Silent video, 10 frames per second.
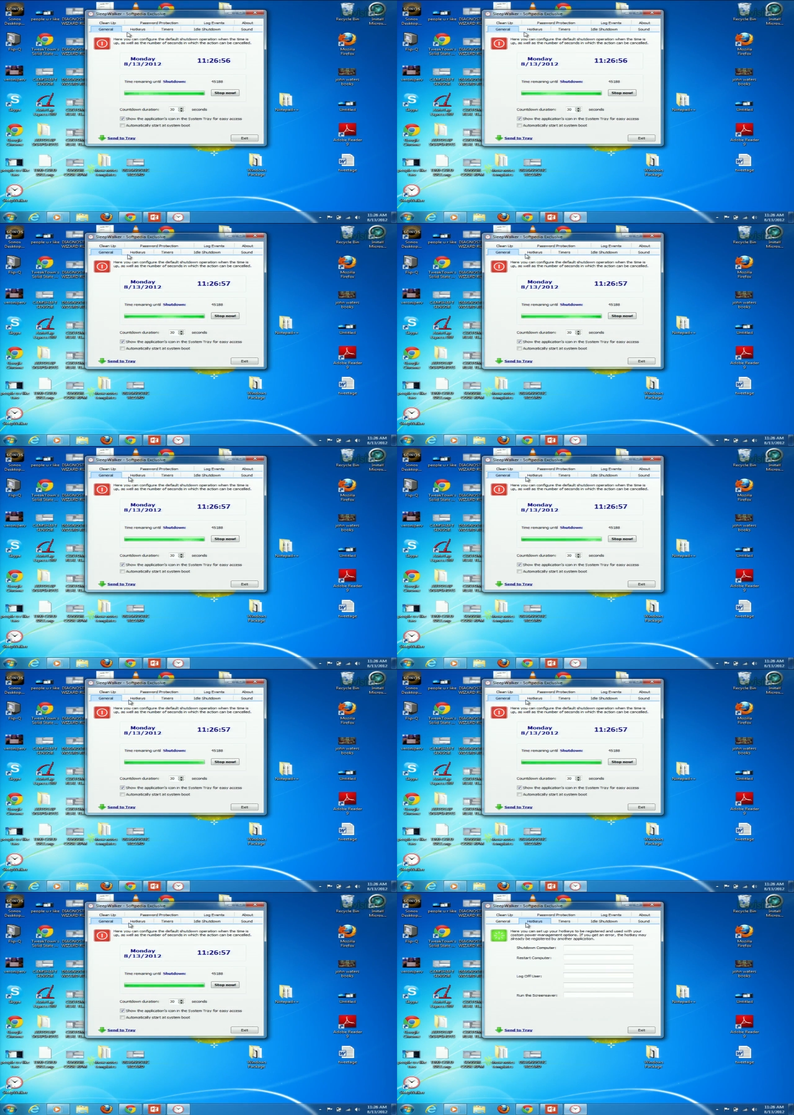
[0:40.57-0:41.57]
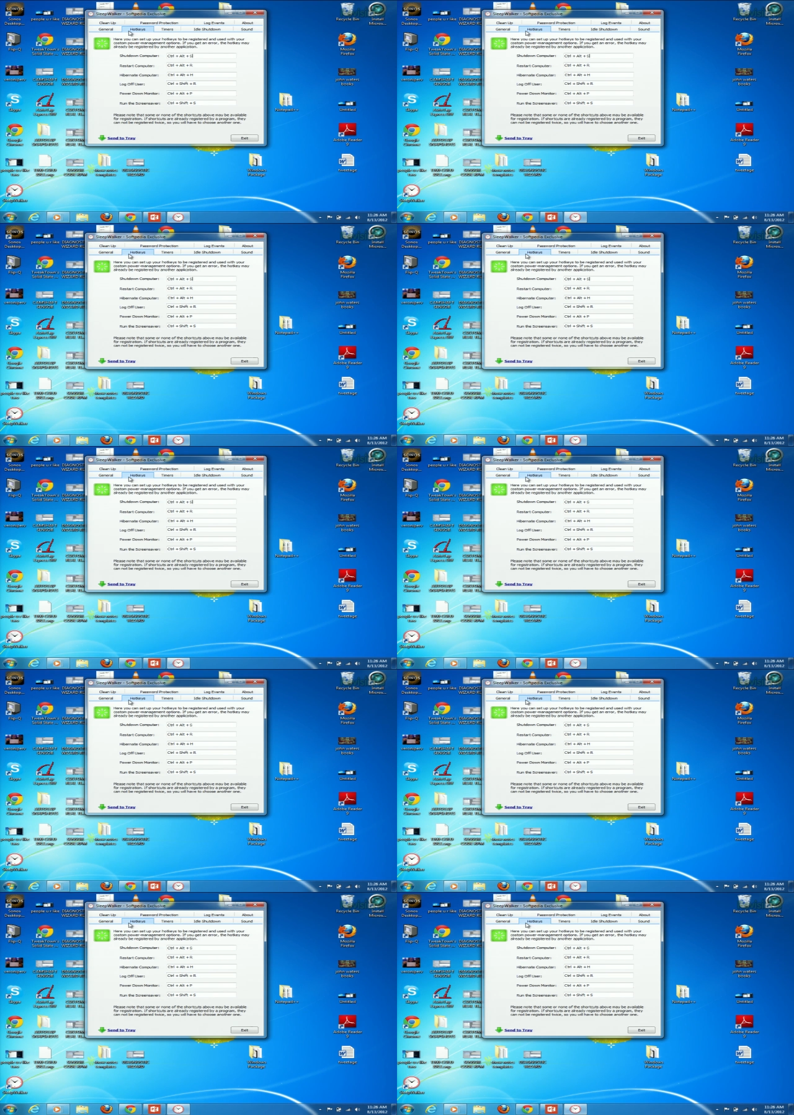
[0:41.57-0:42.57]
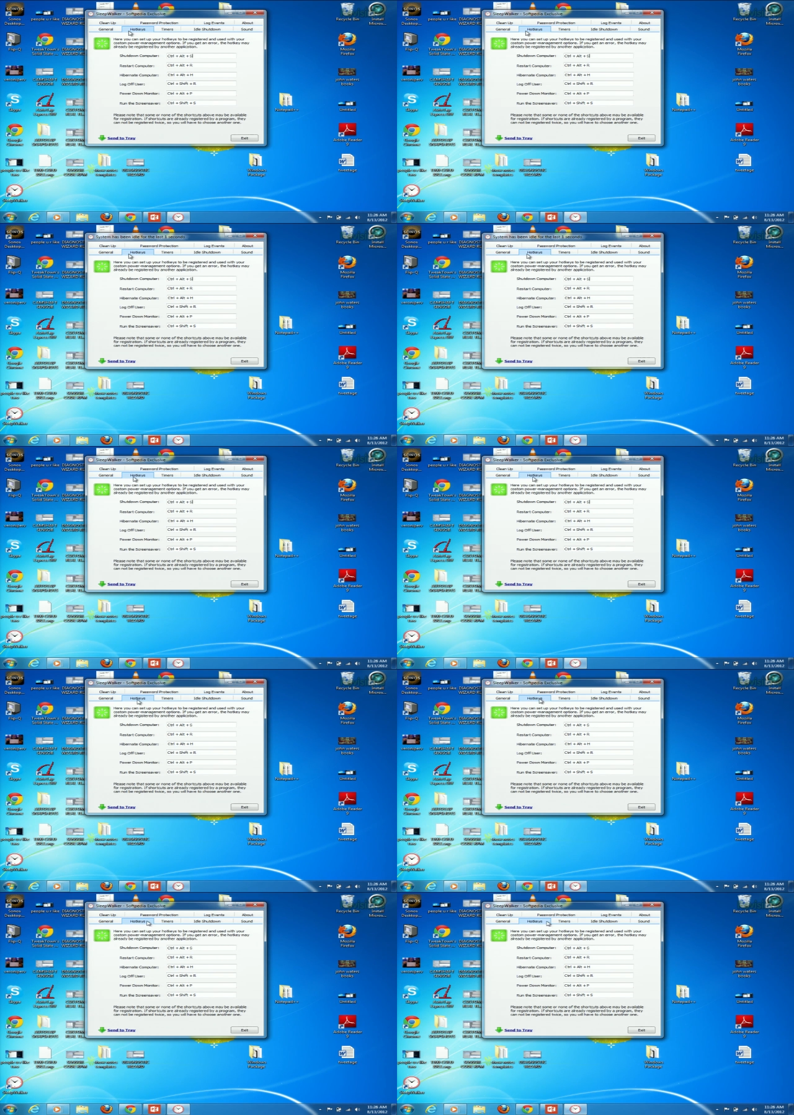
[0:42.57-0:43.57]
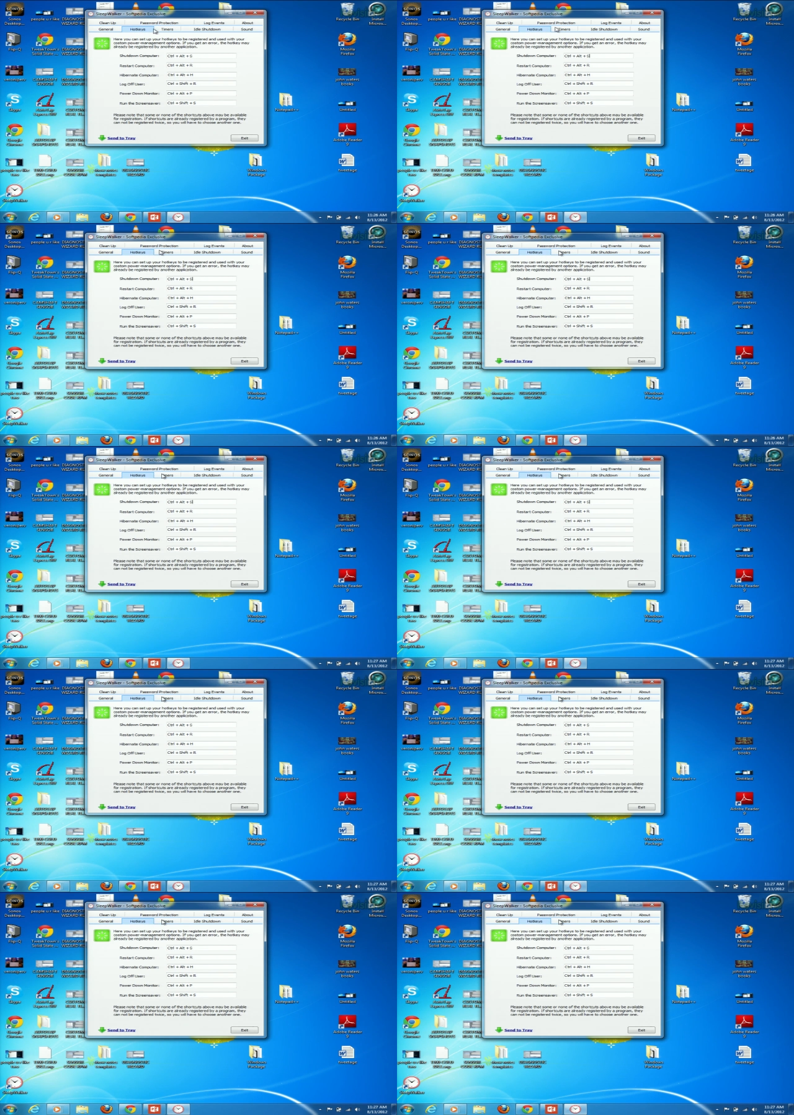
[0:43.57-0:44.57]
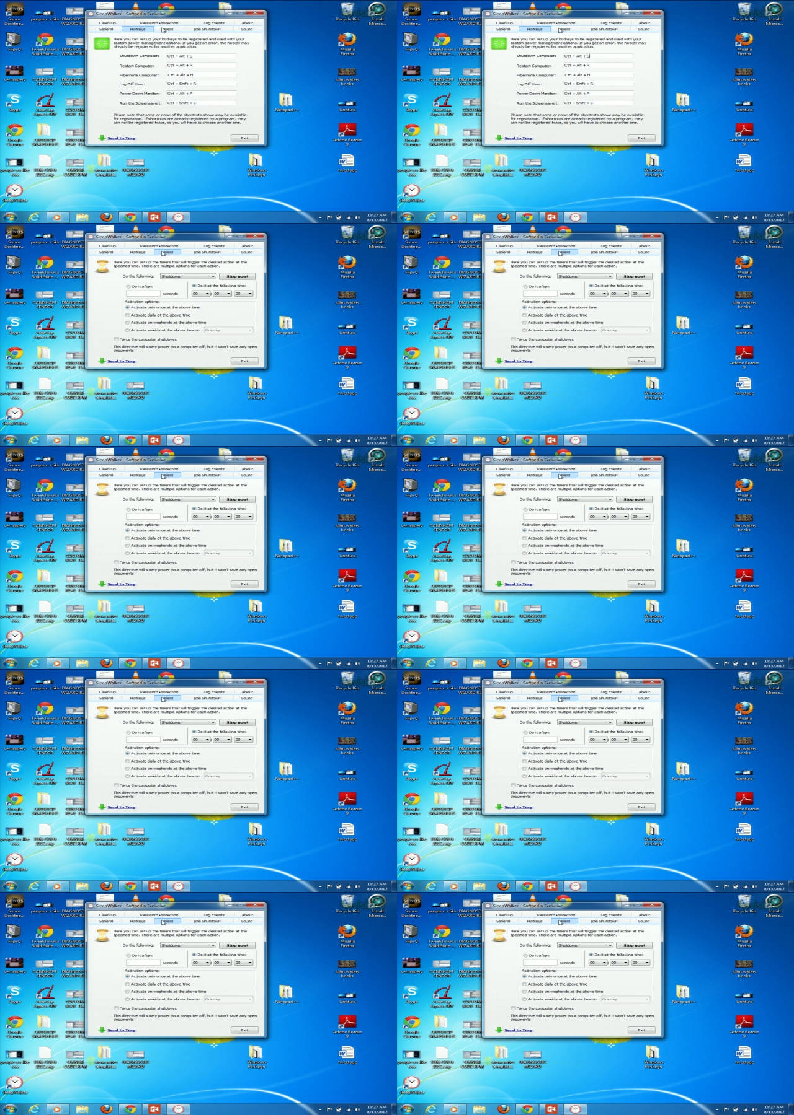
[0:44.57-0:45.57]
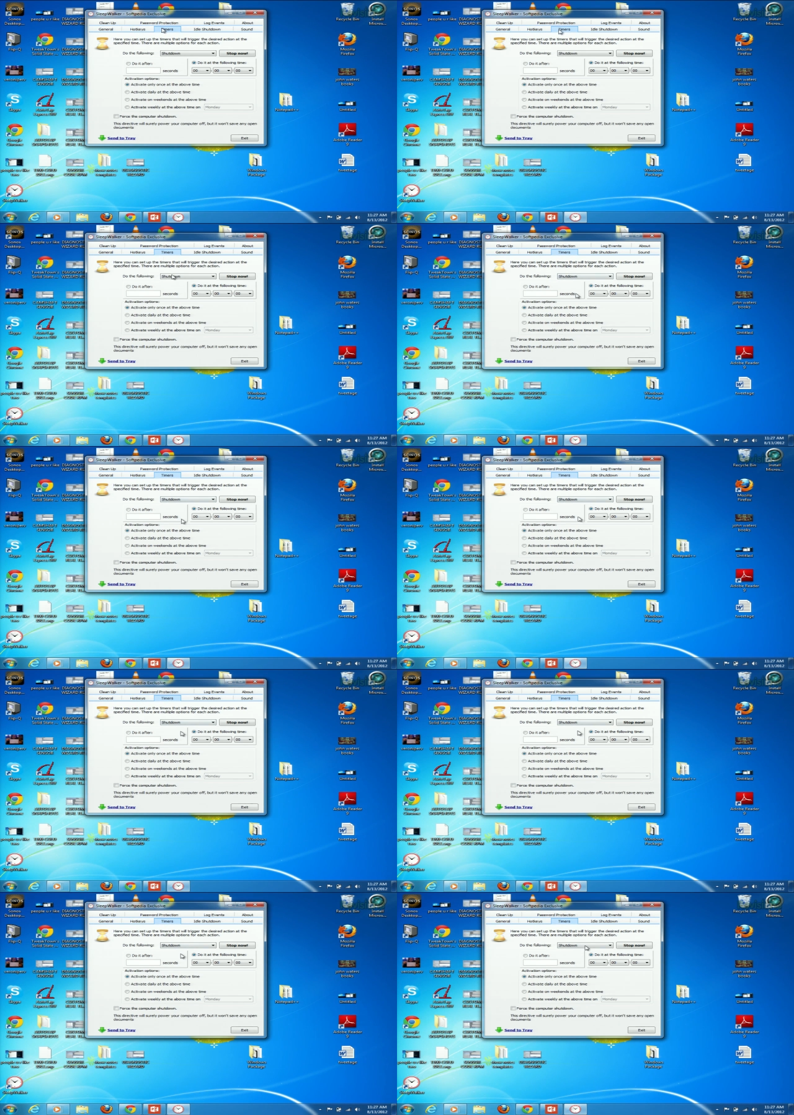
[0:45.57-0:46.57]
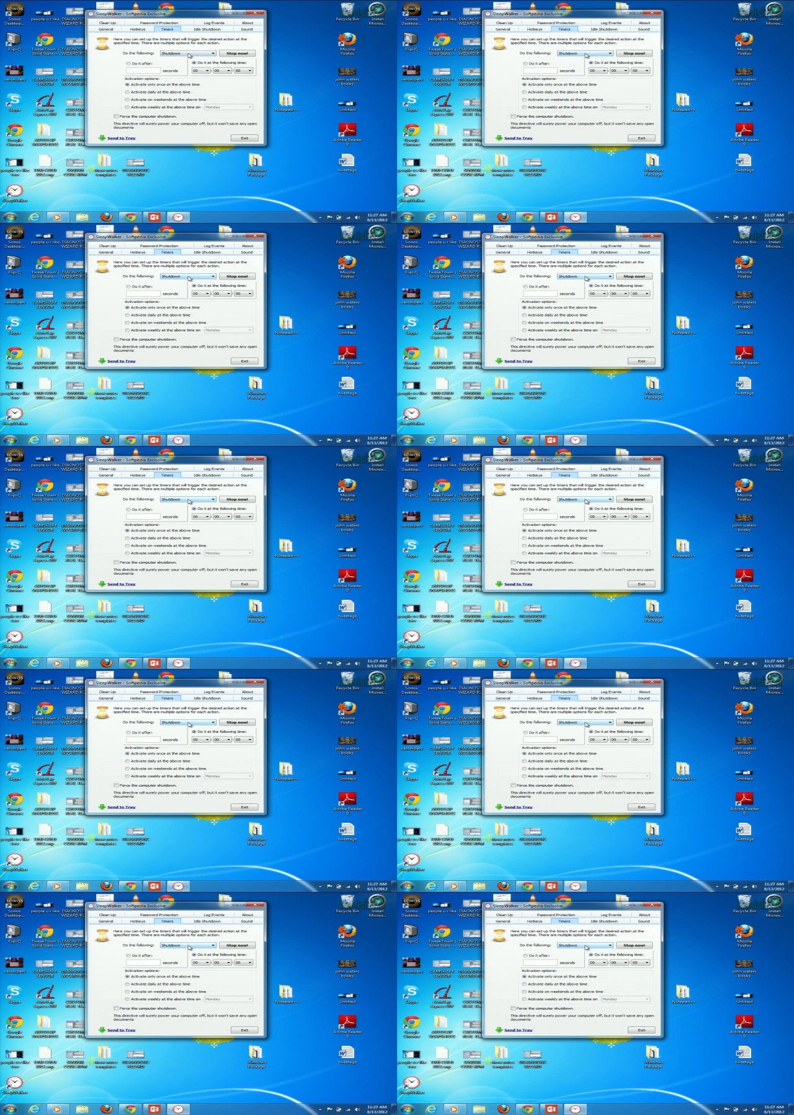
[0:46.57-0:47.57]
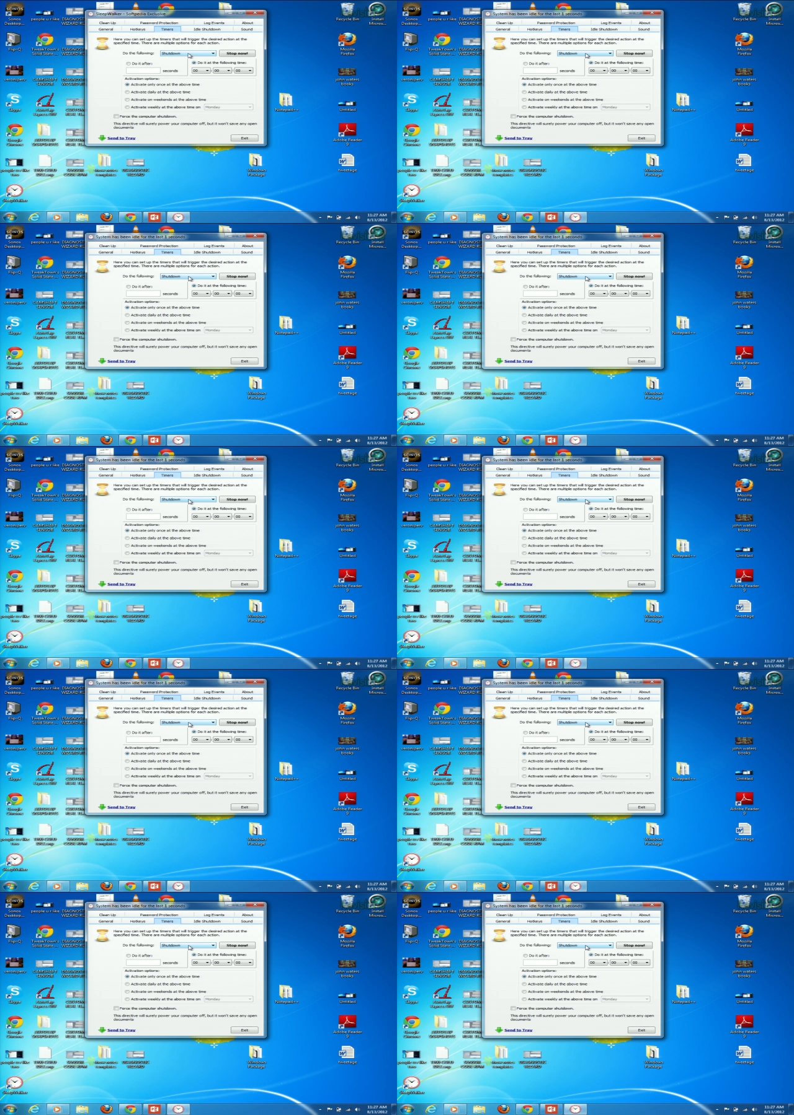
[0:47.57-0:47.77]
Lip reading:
[unreadable: no face in view]